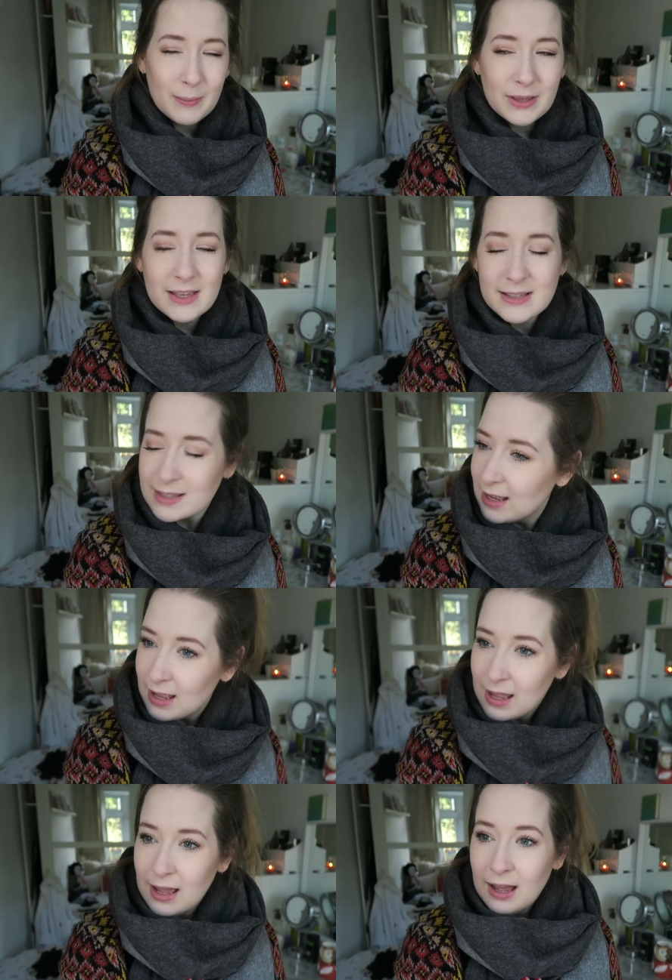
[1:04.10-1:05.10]
it because
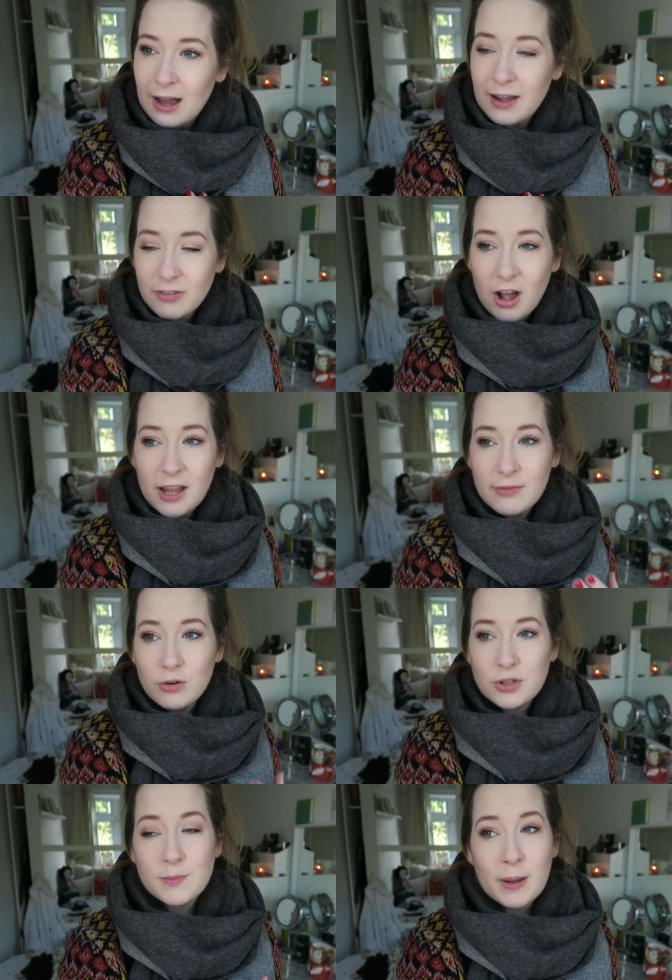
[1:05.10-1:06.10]
I've kind of
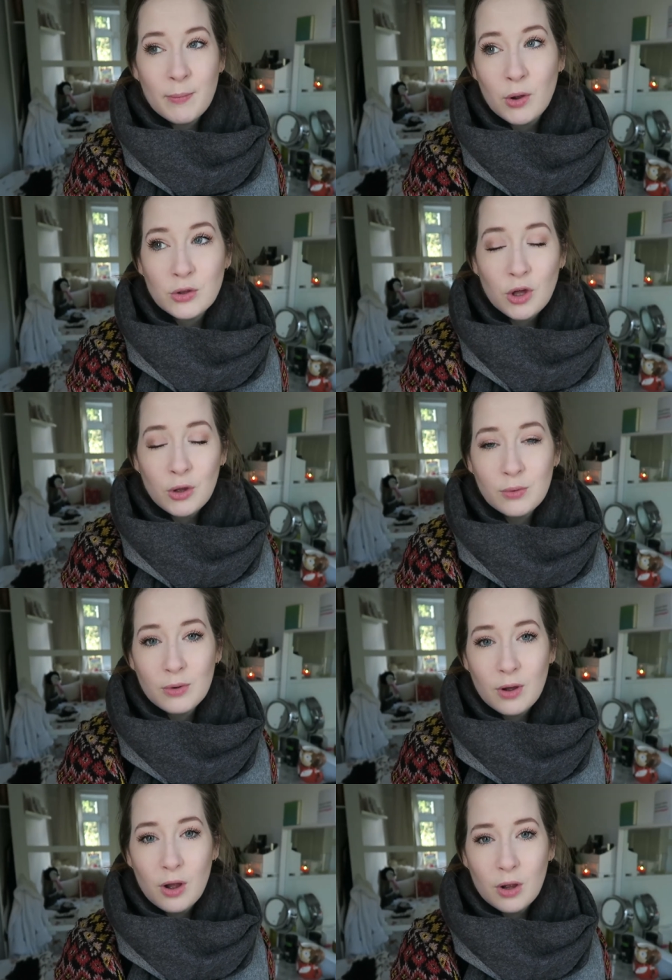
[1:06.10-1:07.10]
lost my
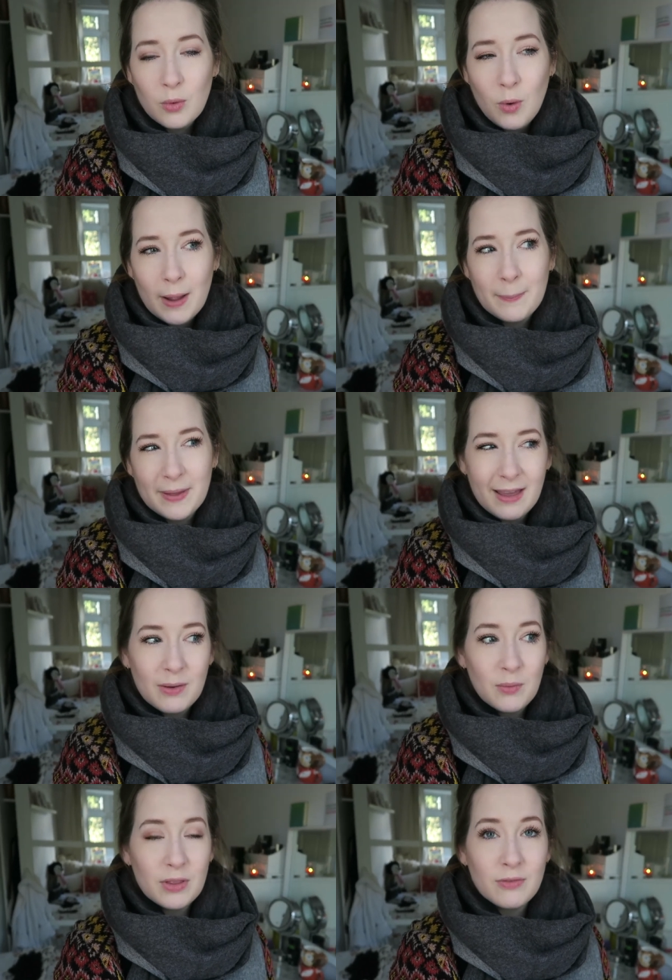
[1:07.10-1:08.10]
mojo quite a
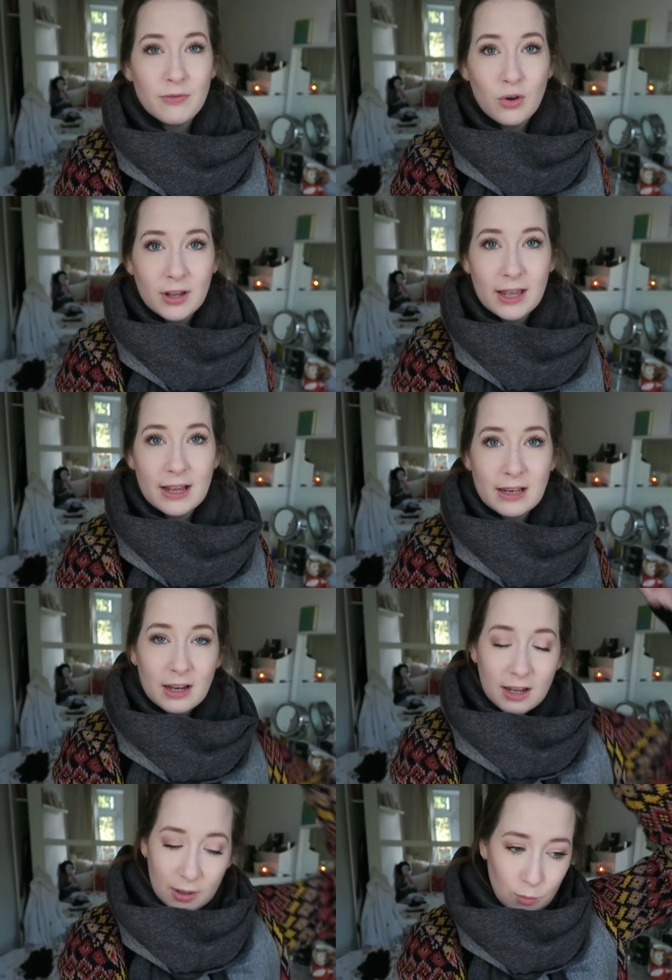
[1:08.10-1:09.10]
bit with vlogging
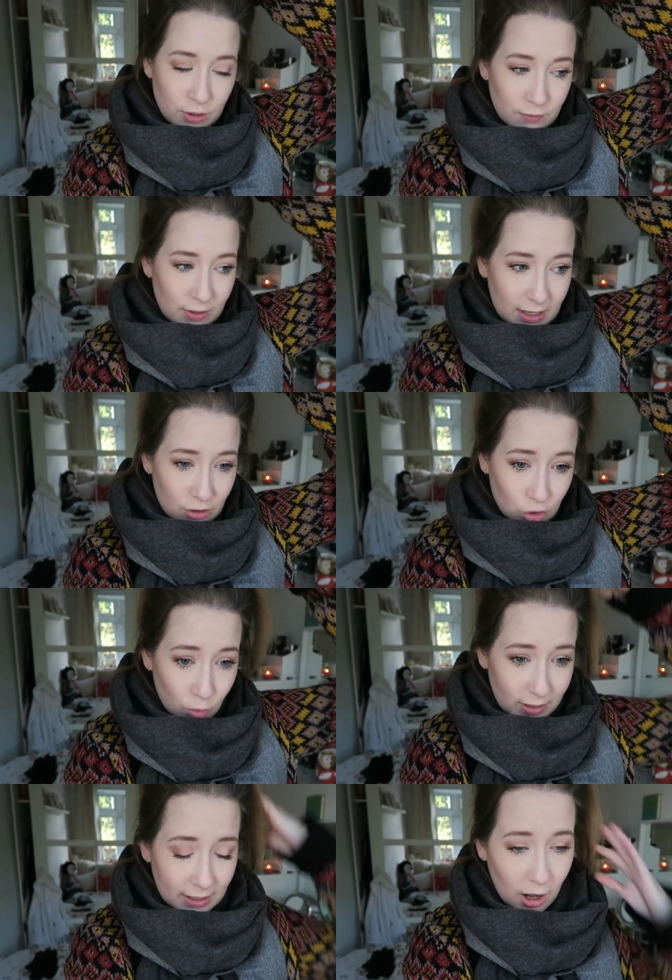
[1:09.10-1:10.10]
like I wasn't really
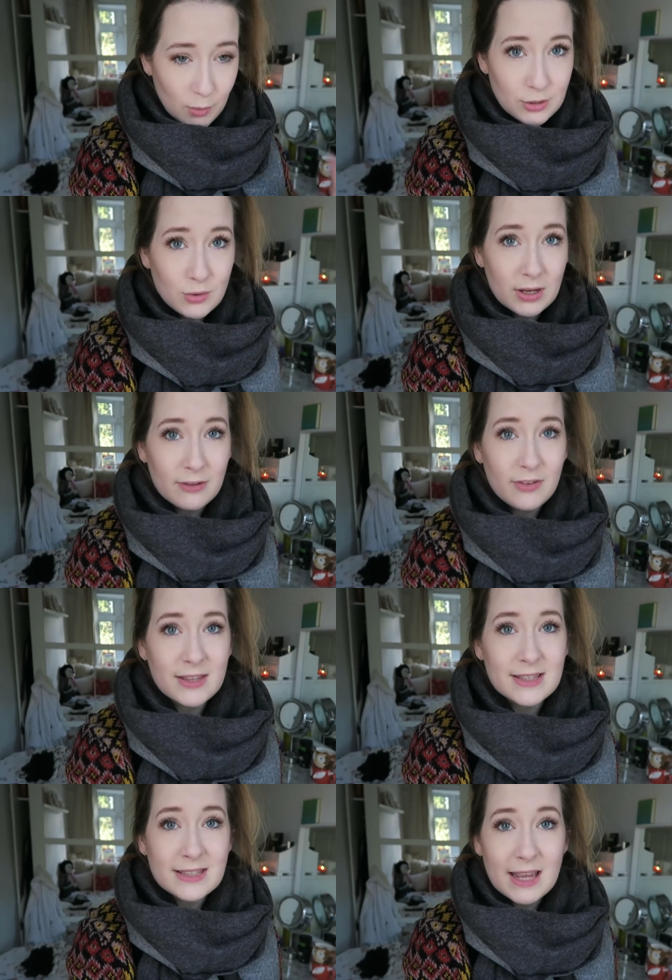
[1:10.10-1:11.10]
enjoying it I was doing it for
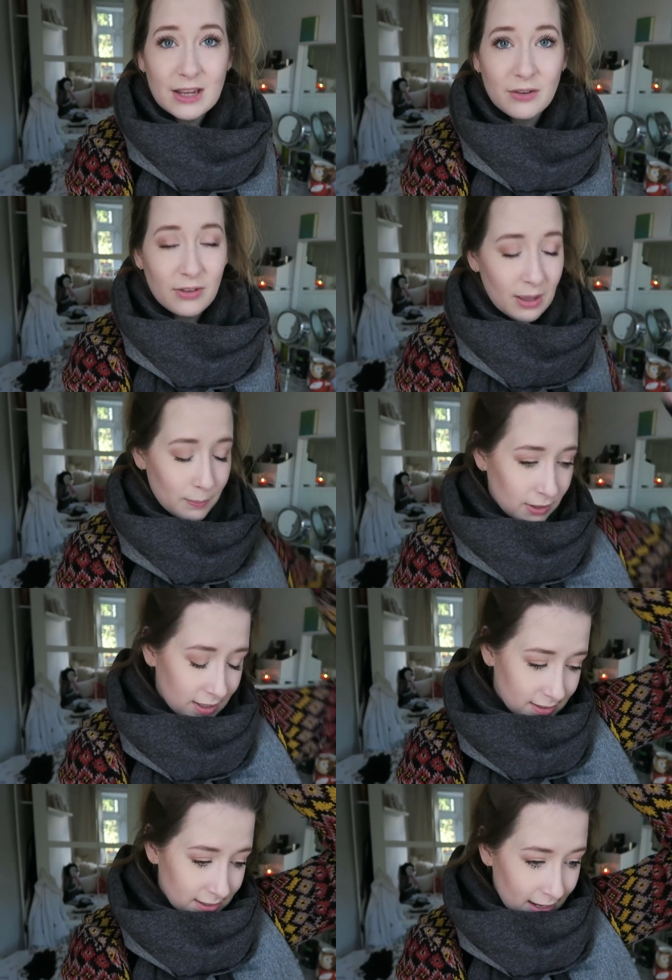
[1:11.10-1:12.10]
the sake of it
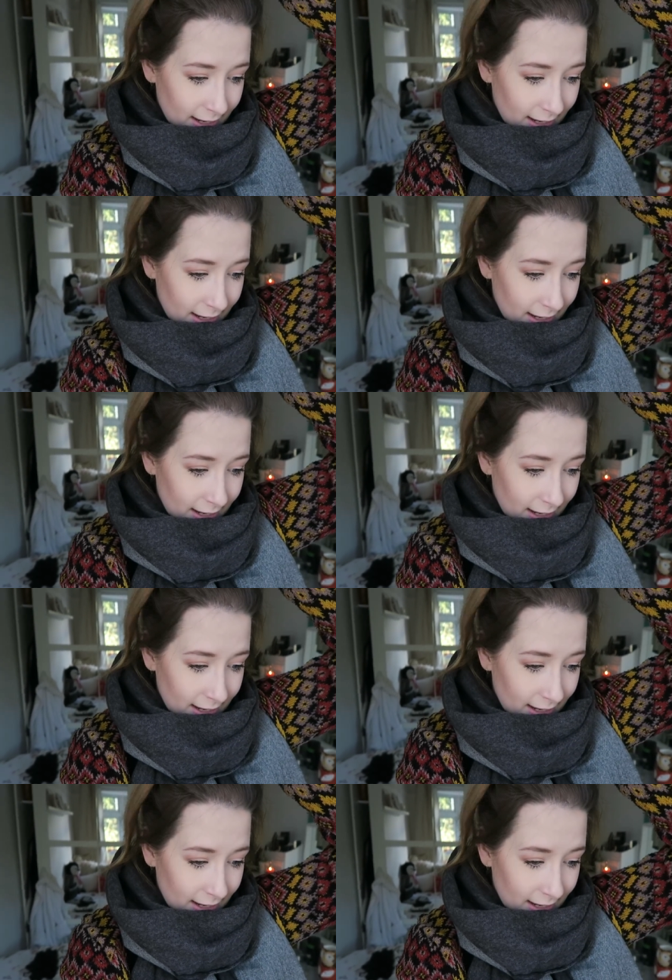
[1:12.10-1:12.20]
because